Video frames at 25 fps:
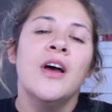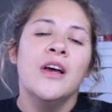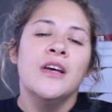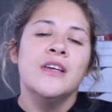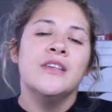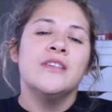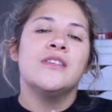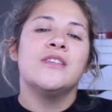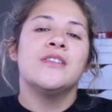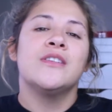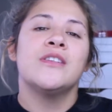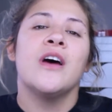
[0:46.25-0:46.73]

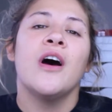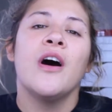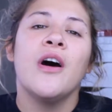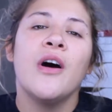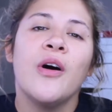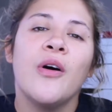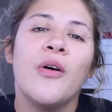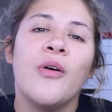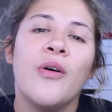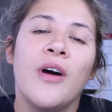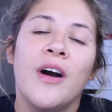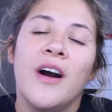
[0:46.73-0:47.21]

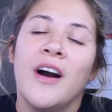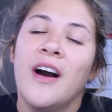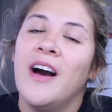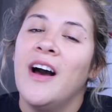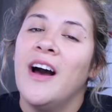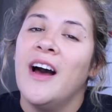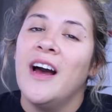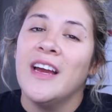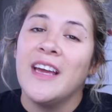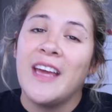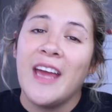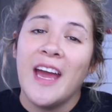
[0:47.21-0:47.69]
So
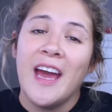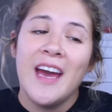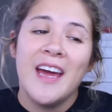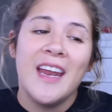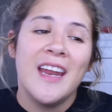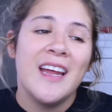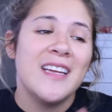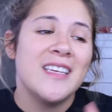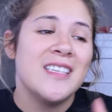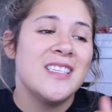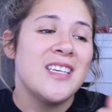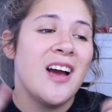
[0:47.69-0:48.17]

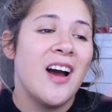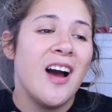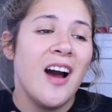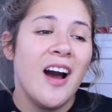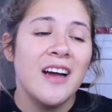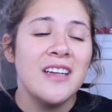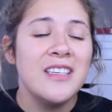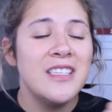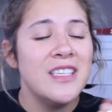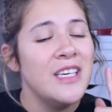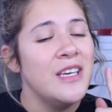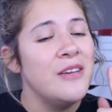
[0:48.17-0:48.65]
again,
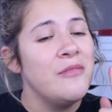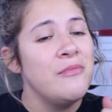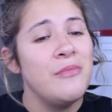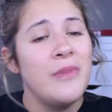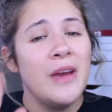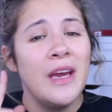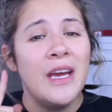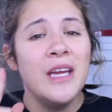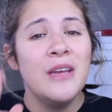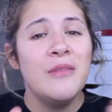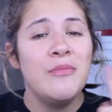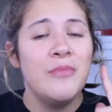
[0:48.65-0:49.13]
Tati
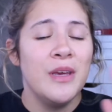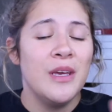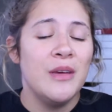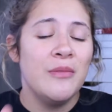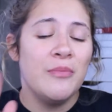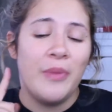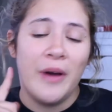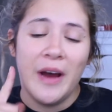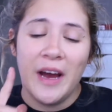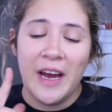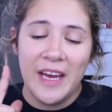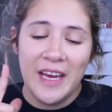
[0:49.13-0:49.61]
made me
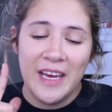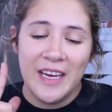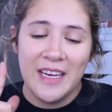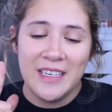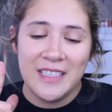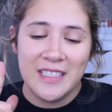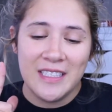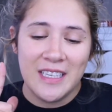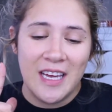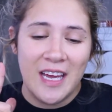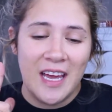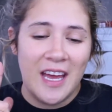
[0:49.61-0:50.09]
buy
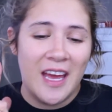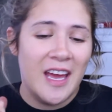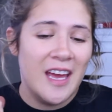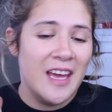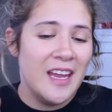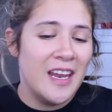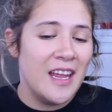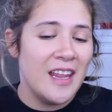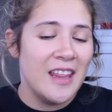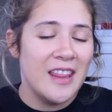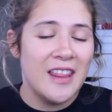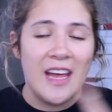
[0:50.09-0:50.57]
it,
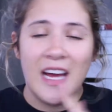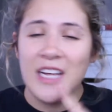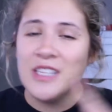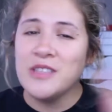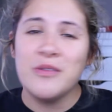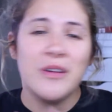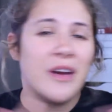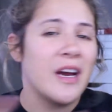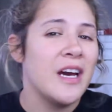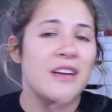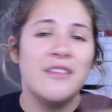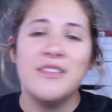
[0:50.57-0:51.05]
and that's
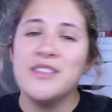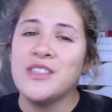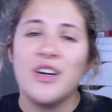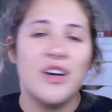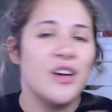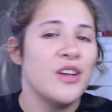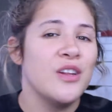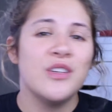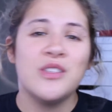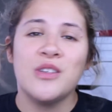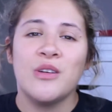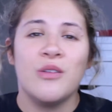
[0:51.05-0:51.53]
what kind of
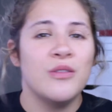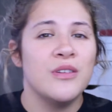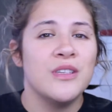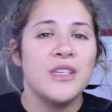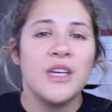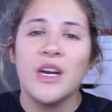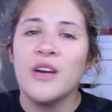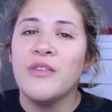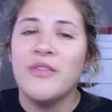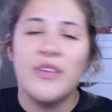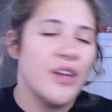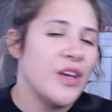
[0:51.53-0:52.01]
started this whole
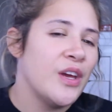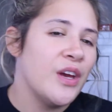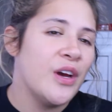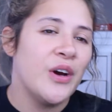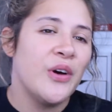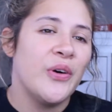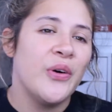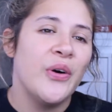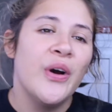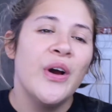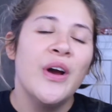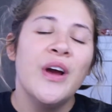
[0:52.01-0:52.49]
entire
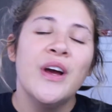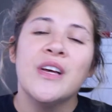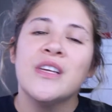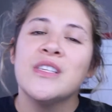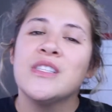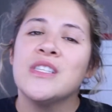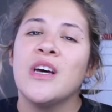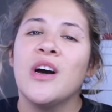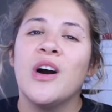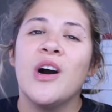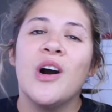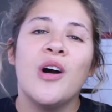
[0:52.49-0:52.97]
video.
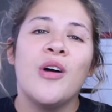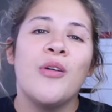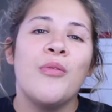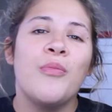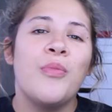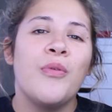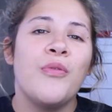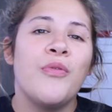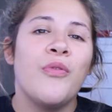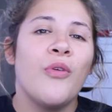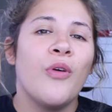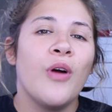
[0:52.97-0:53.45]
So
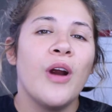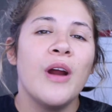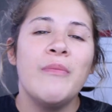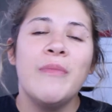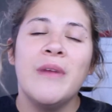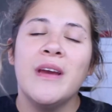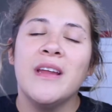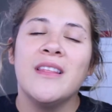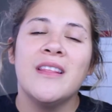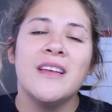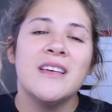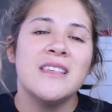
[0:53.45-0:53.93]
before I
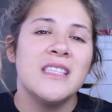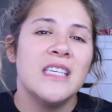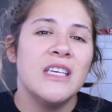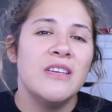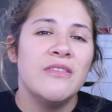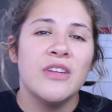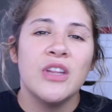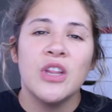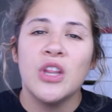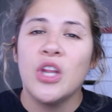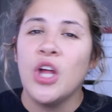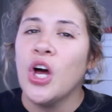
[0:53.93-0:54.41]
make this
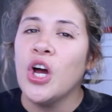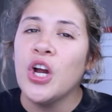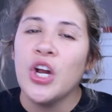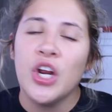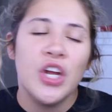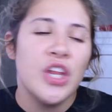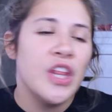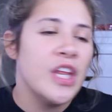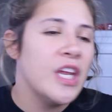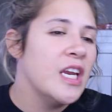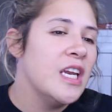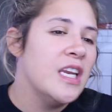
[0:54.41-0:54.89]
even
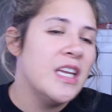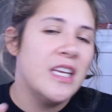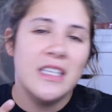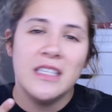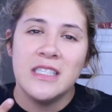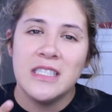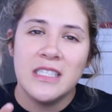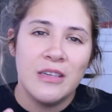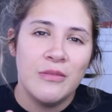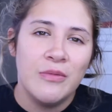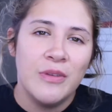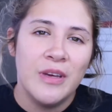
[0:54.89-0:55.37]
longer than it
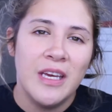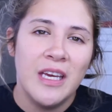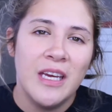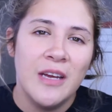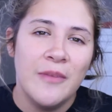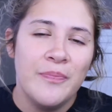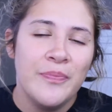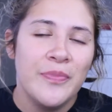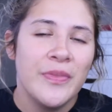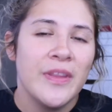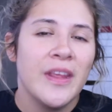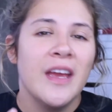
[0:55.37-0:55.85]
needs to
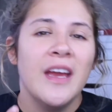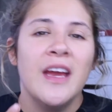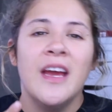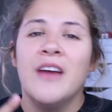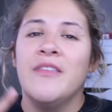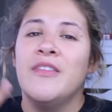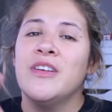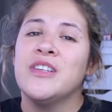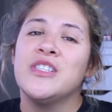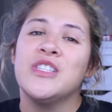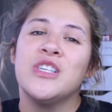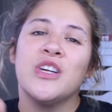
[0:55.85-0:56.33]
be,
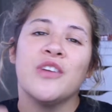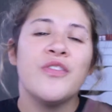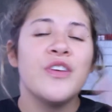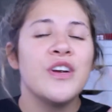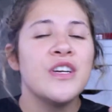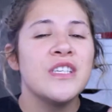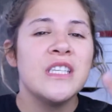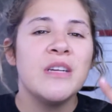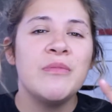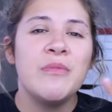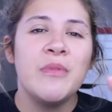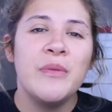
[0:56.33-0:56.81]
this is your
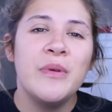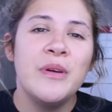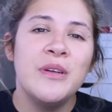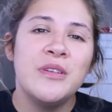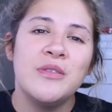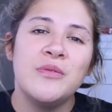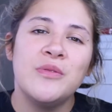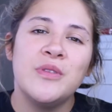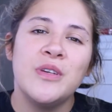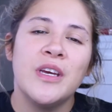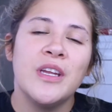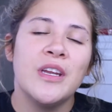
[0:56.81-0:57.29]
first time on my
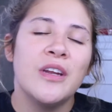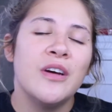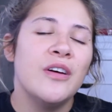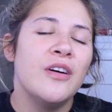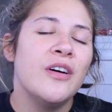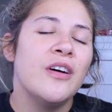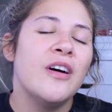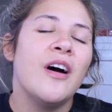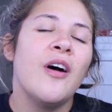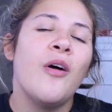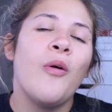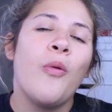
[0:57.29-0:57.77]
YouTube
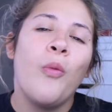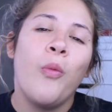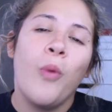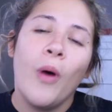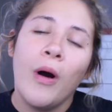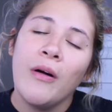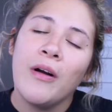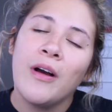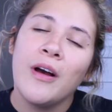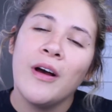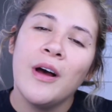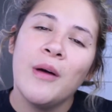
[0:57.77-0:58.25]
channel,
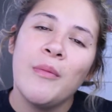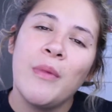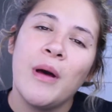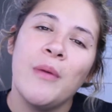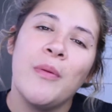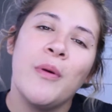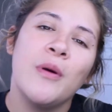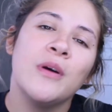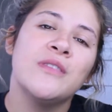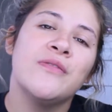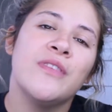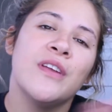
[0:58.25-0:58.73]
welcome. I
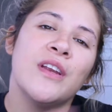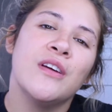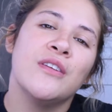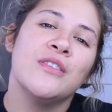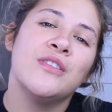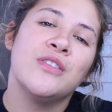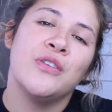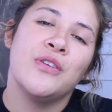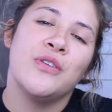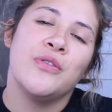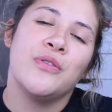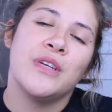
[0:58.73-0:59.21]
post
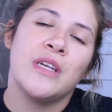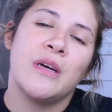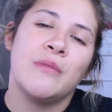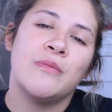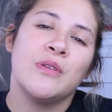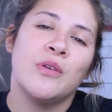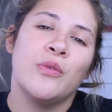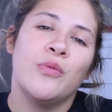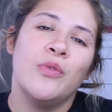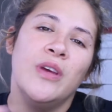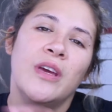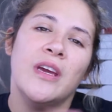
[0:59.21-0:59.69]
videos 2 or 3
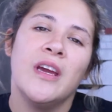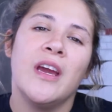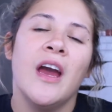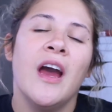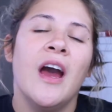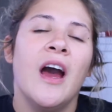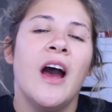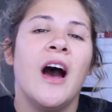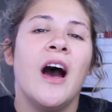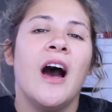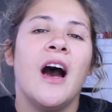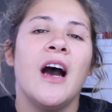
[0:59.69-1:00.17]
times a week.
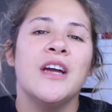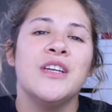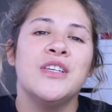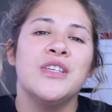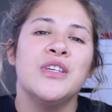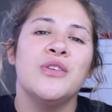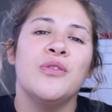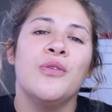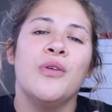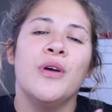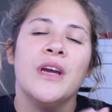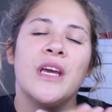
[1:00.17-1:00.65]
I
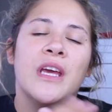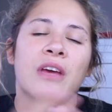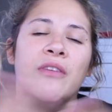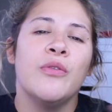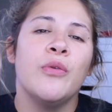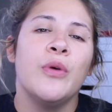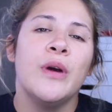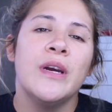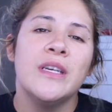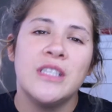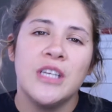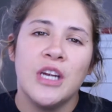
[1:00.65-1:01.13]
do
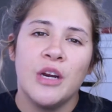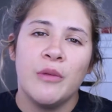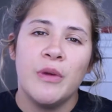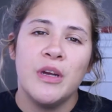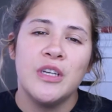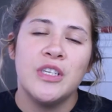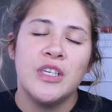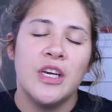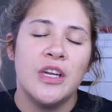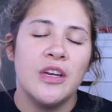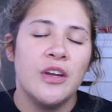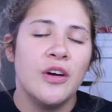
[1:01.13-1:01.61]
giveaways here on my
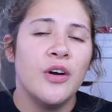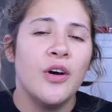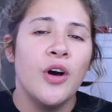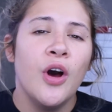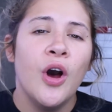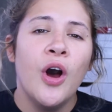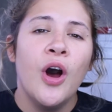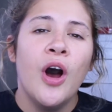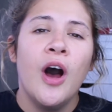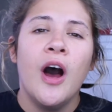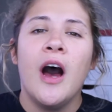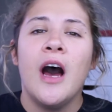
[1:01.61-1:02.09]
channel.
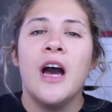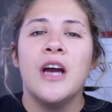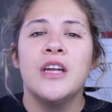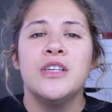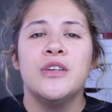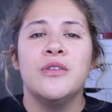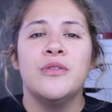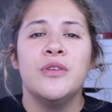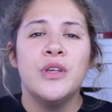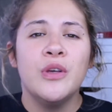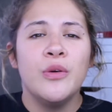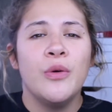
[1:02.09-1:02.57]
I do
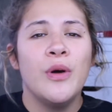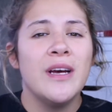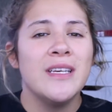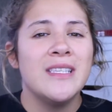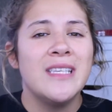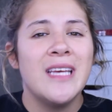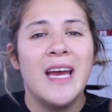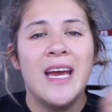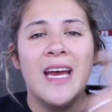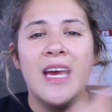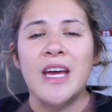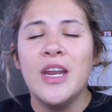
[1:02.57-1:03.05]

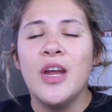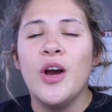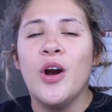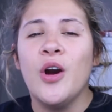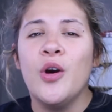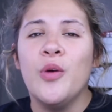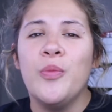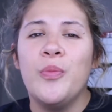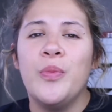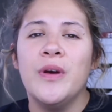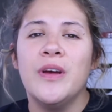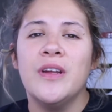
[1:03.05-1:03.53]
US and
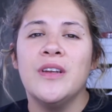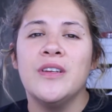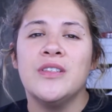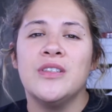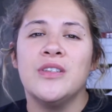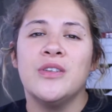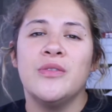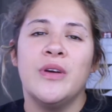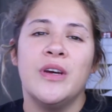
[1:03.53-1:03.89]
open to